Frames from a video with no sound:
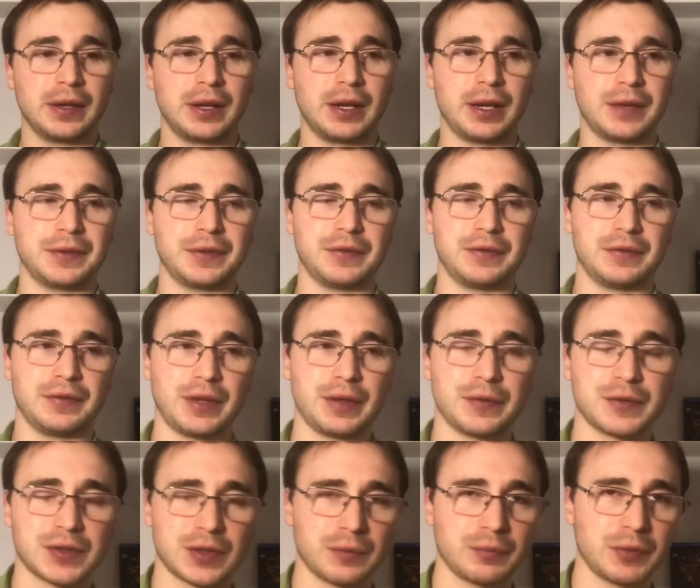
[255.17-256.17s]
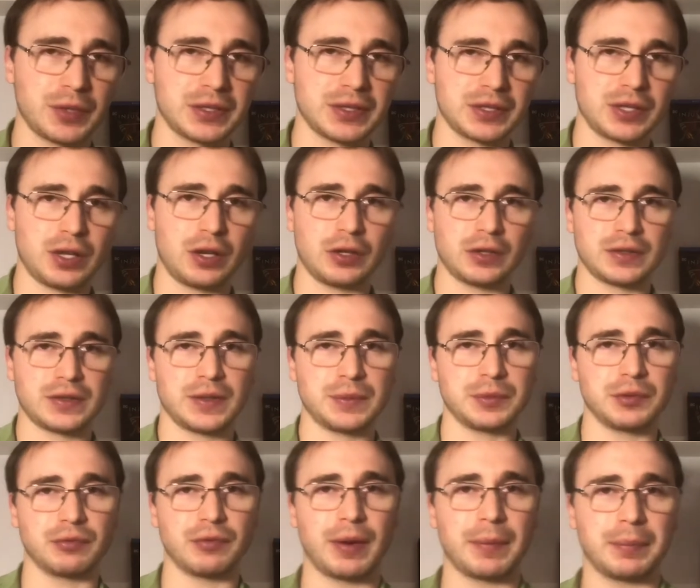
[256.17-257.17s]
And they, for some reason, can't seem
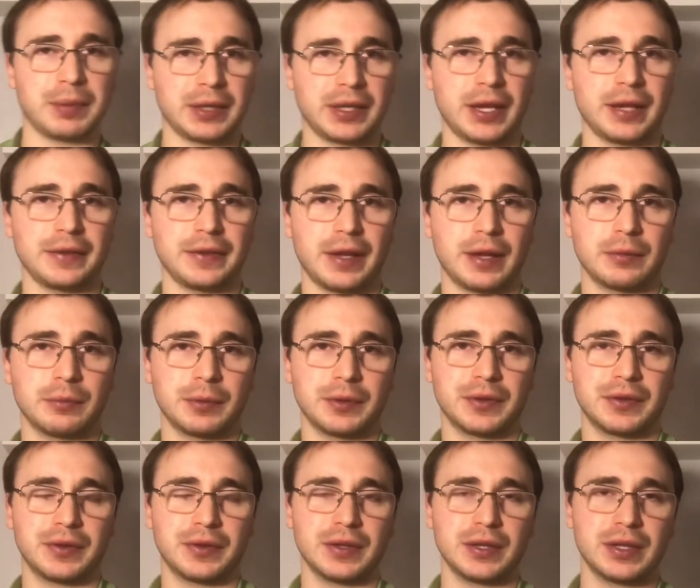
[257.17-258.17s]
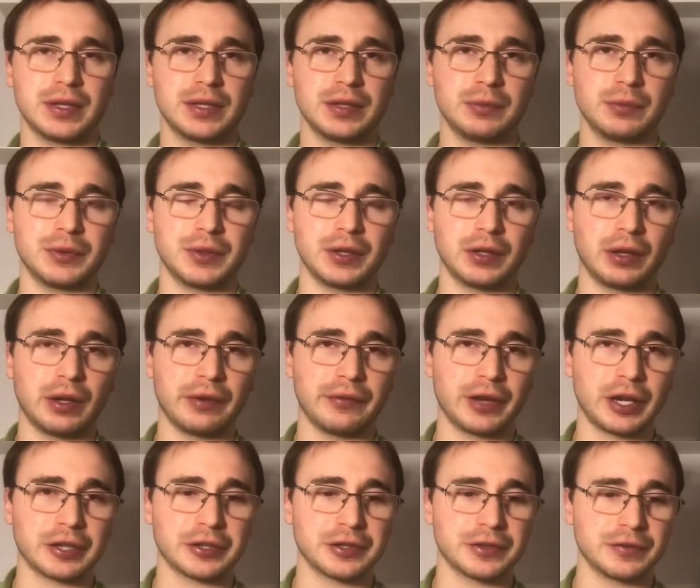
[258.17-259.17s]
to replicate that with the live
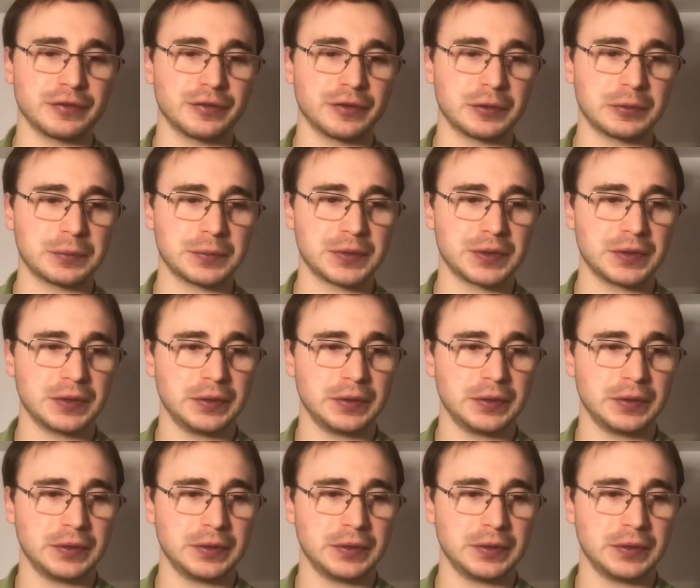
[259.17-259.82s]
action films.